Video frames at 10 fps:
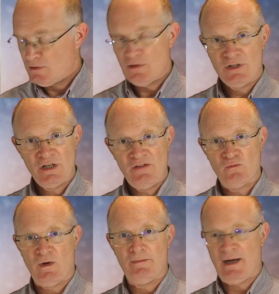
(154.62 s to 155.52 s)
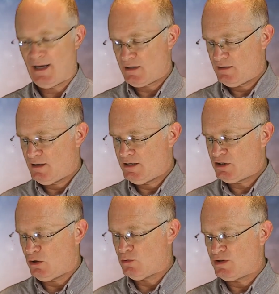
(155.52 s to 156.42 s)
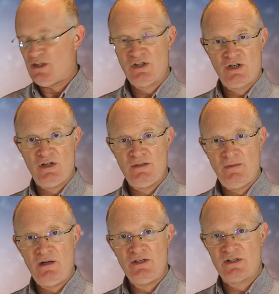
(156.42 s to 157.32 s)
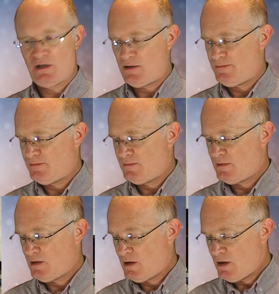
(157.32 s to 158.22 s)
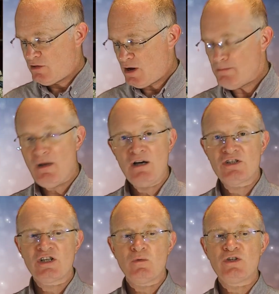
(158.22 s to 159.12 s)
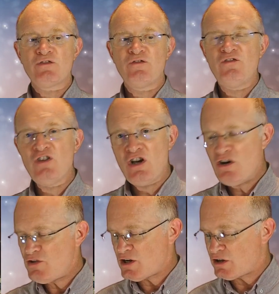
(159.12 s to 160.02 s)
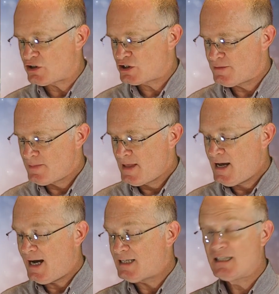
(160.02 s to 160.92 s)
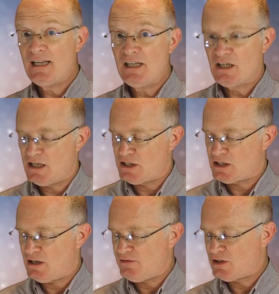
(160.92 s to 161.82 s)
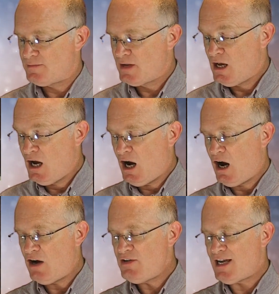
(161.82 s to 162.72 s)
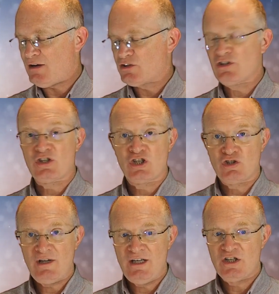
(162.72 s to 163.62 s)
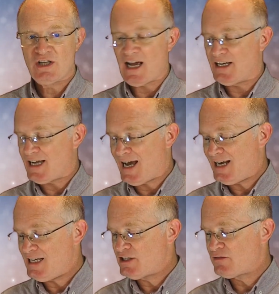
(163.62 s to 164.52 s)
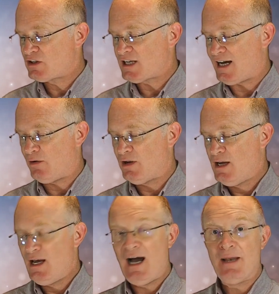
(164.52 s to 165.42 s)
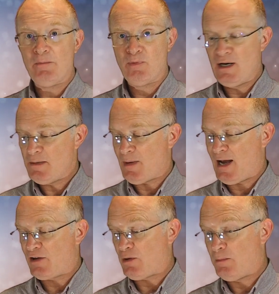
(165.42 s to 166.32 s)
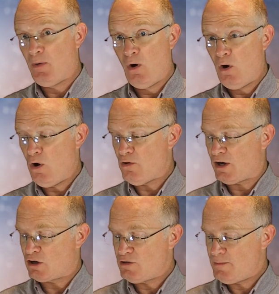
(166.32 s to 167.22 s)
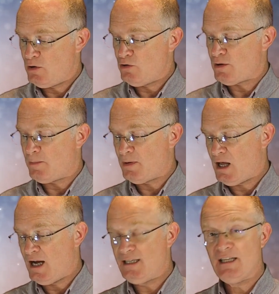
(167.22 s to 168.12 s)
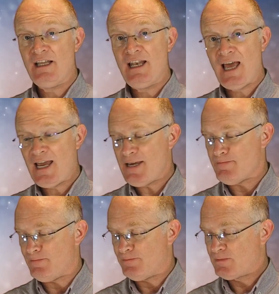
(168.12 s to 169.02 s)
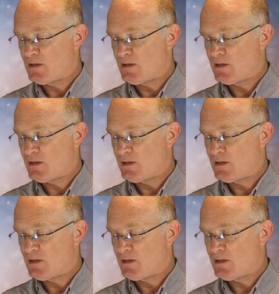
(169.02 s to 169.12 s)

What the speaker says: The servant went back and told this to his master. The master was furious and said to his servant, 'Hurry out to the streets and alleys of the town and bring back the poor, the crippled, the blind and the lame.'